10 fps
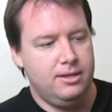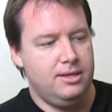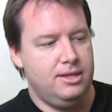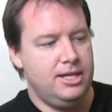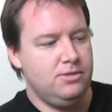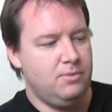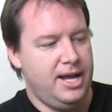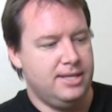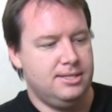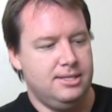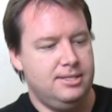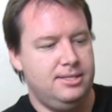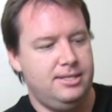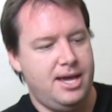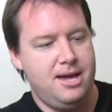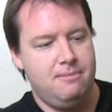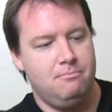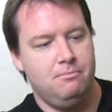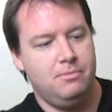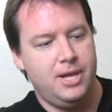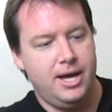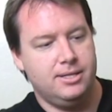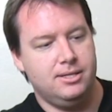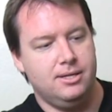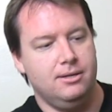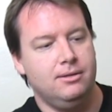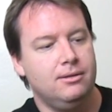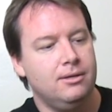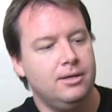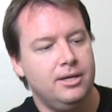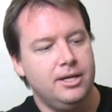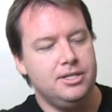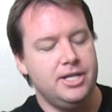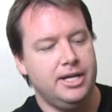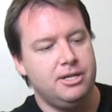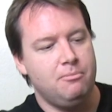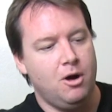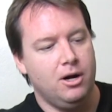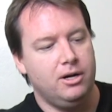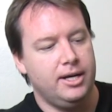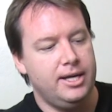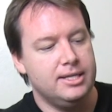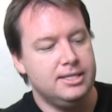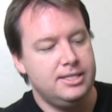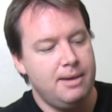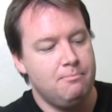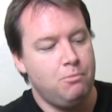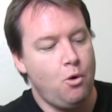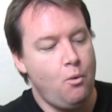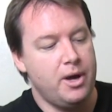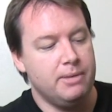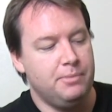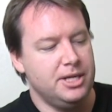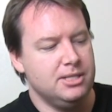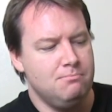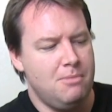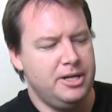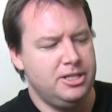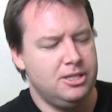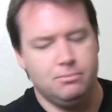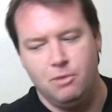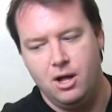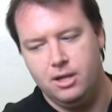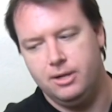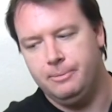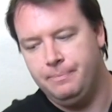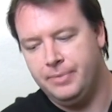This one has a injection mark in the same point, but it's much smaller.